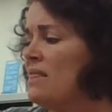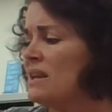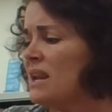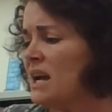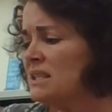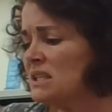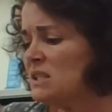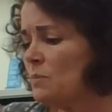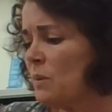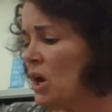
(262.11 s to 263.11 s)
the
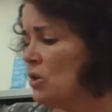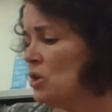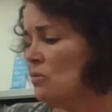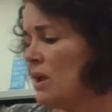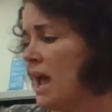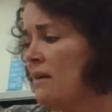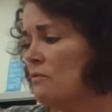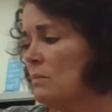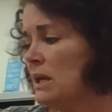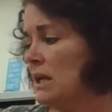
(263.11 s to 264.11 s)
nicest bear you'd
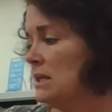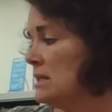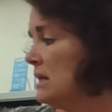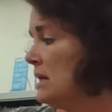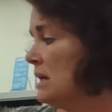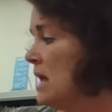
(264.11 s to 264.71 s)
ever meet,